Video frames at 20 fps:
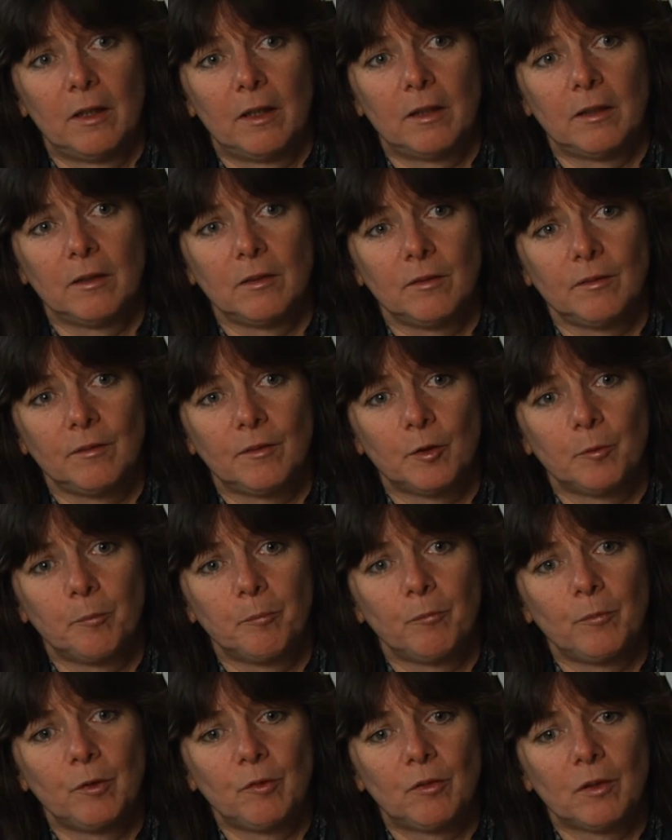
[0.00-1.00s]

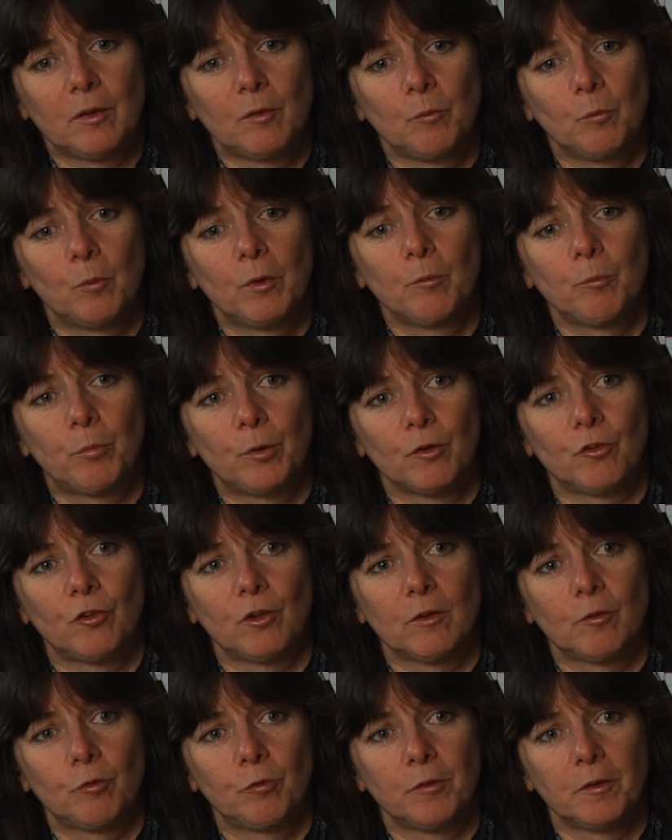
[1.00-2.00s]
and we've done one
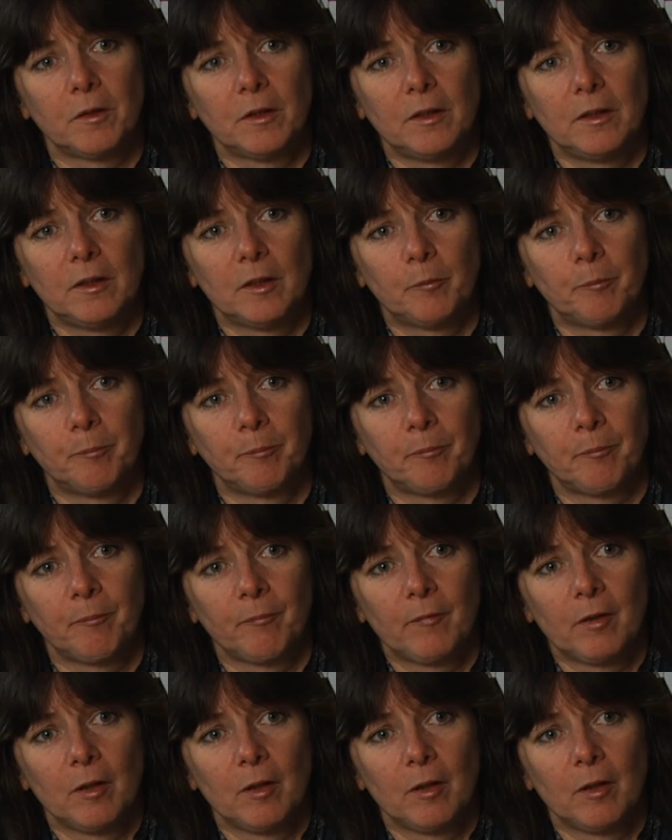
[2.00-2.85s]
project for the